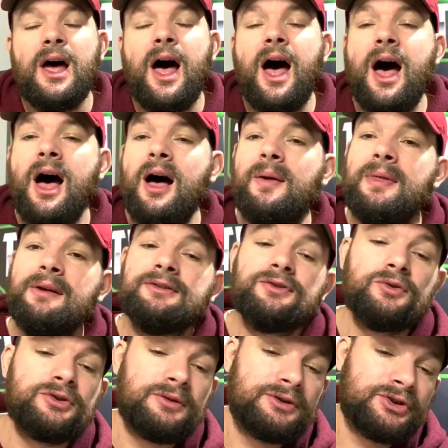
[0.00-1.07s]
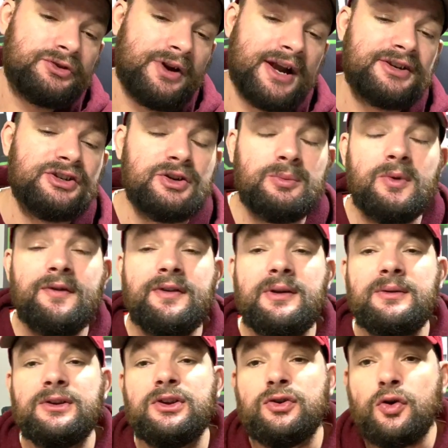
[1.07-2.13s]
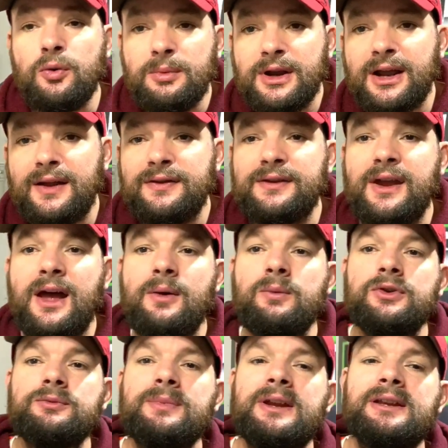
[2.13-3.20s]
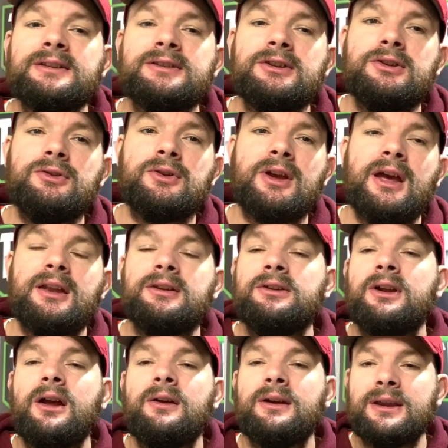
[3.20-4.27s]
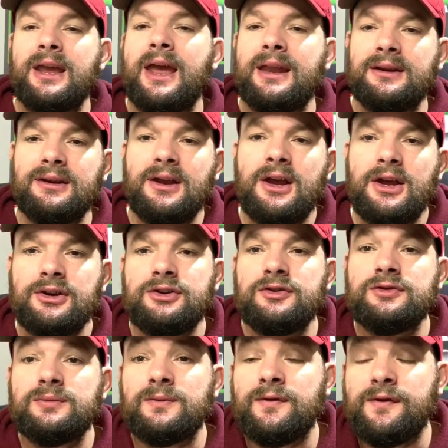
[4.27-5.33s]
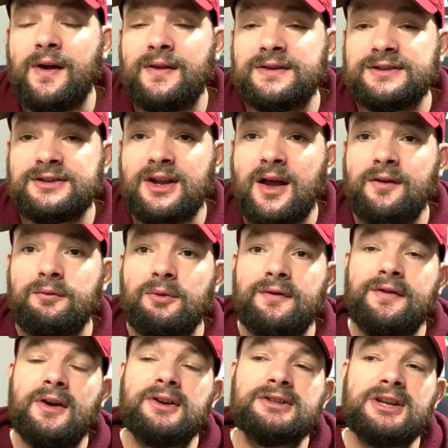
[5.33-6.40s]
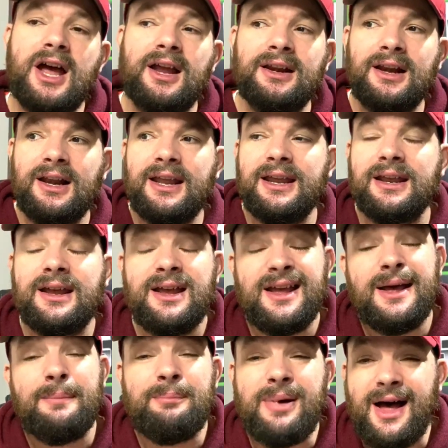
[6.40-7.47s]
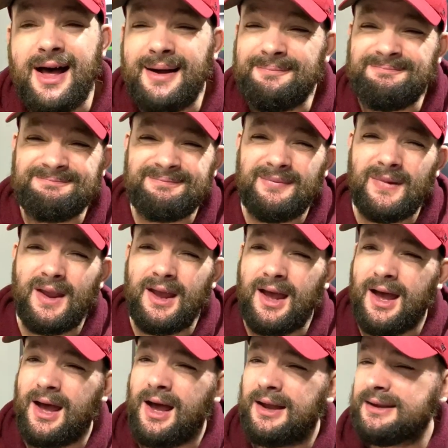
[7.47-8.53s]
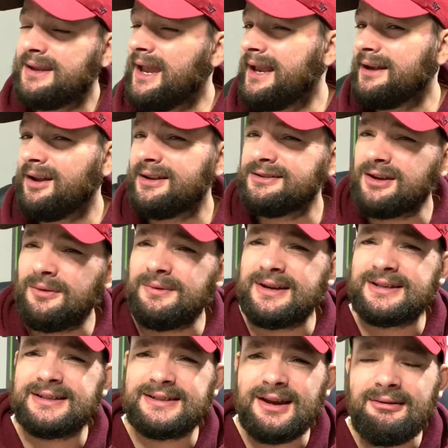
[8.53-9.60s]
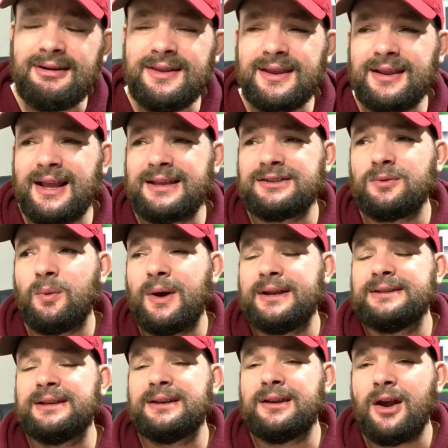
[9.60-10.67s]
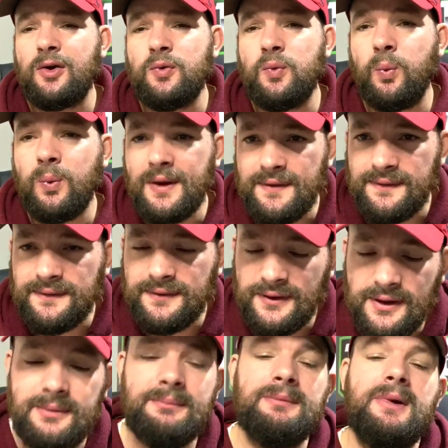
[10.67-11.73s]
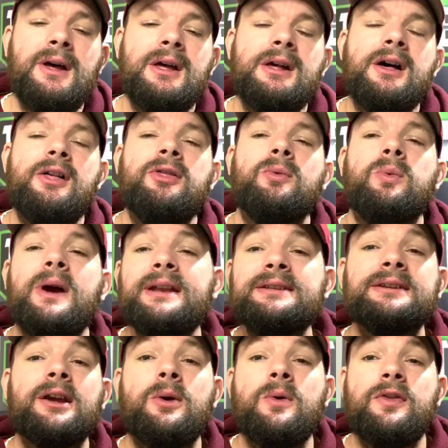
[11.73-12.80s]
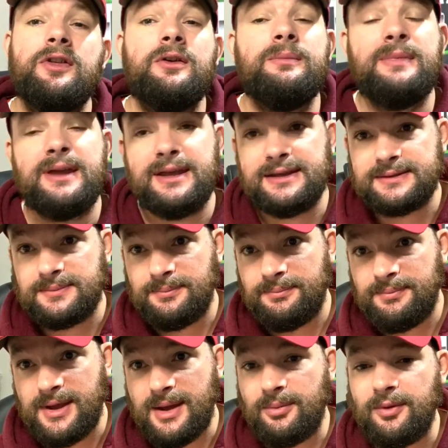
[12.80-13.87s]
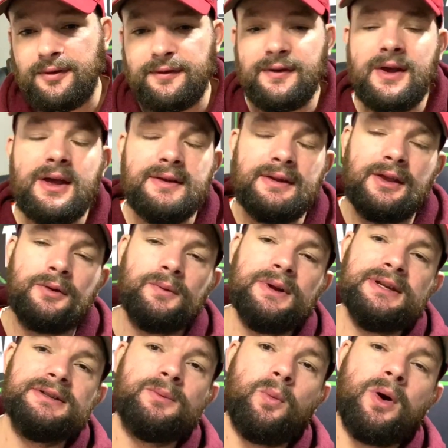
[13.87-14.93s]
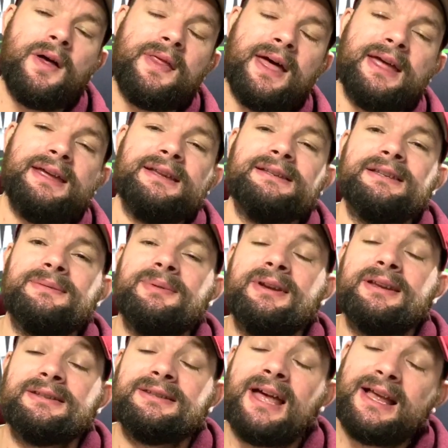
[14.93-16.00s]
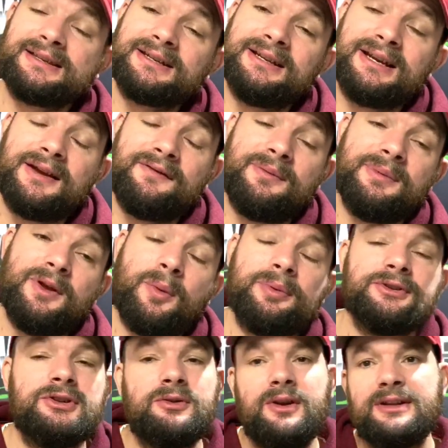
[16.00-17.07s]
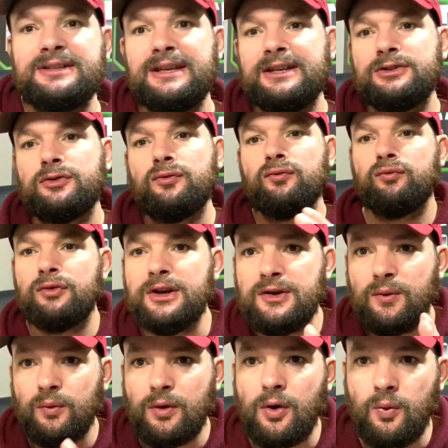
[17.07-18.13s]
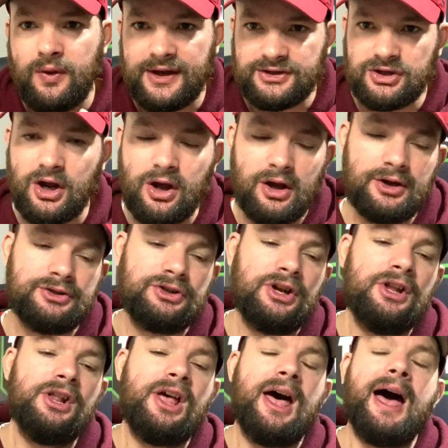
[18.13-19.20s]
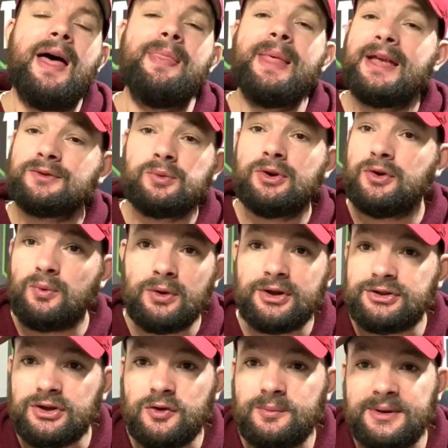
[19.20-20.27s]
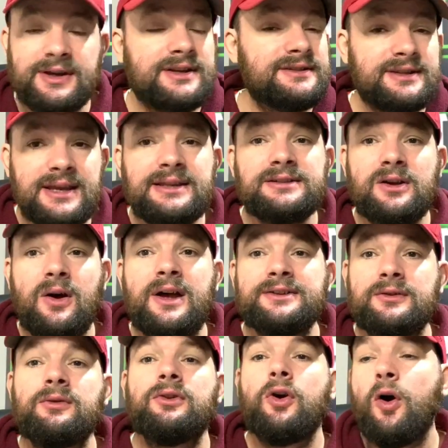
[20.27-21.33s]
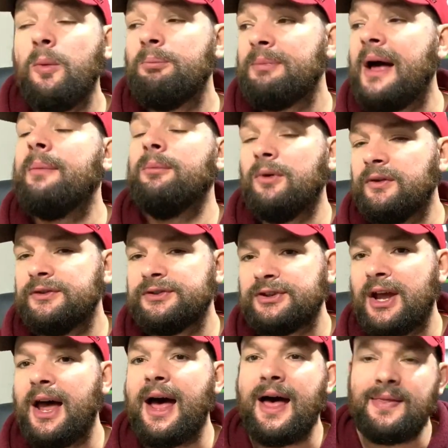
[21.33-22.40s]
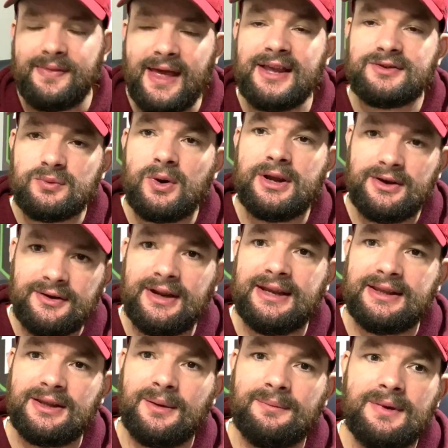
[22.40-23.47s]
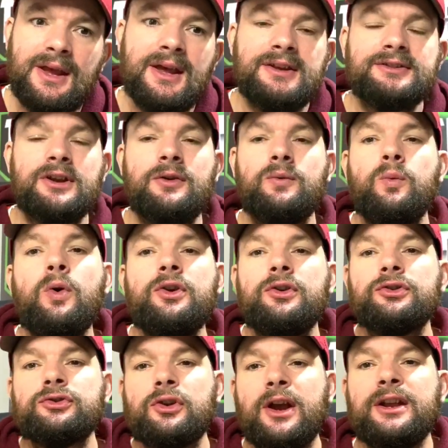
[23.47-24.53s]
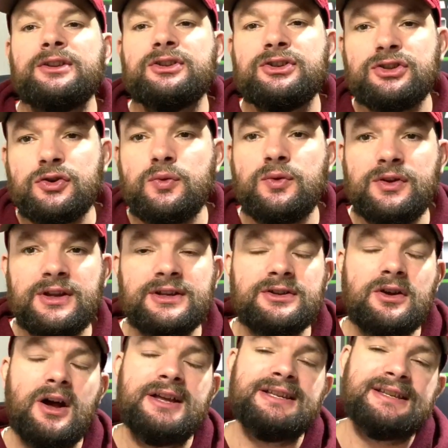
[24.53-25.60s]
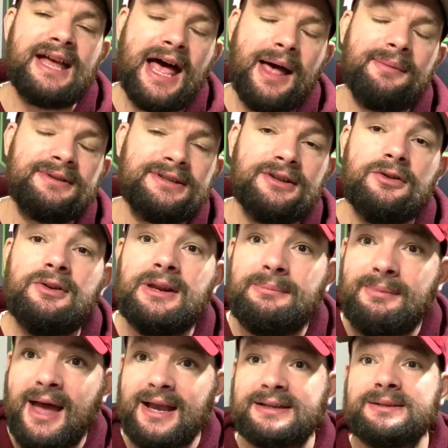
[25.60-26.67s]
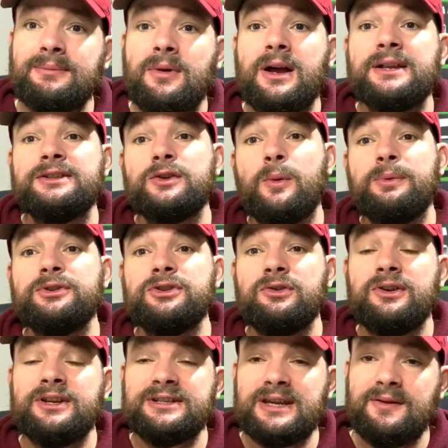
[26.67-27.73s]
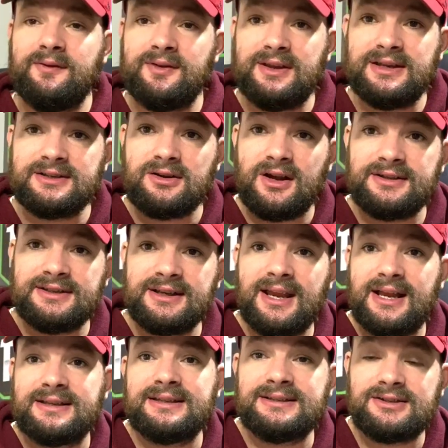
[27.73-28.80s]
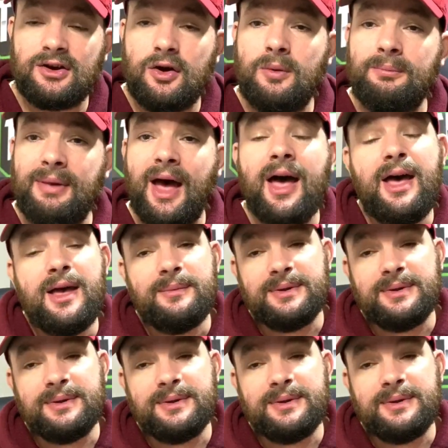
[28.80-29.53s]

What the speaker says: There's also a stratagem within Jormungandr, which means that you can, you know, again, do some fun stuff with that tunneling. But again, I don't necessarily think that's the way to go with them. The way to go with them is Behemoth. And the reason why that is because that's going to give them the opportunity to re-roll their charge. And that's what you want to do, because these guys are a combat monster and that's where you need them. So what you're trying to do with these guys is absolutely maximize the opportunity for these guys to get into combat.